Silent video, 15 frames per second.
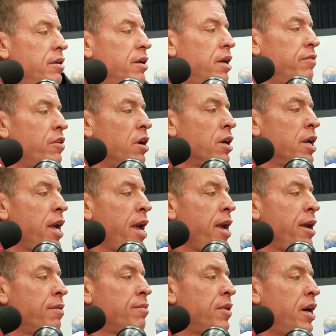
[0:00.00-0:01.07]
of our
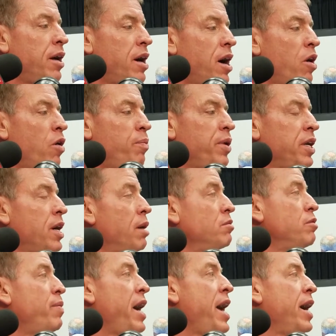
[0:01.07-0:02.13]
game, I hope he comes
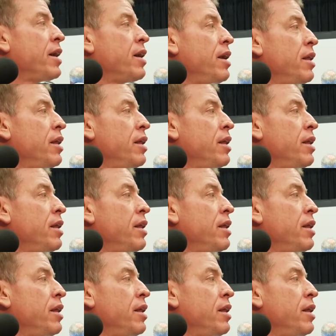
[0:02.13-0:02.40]
back.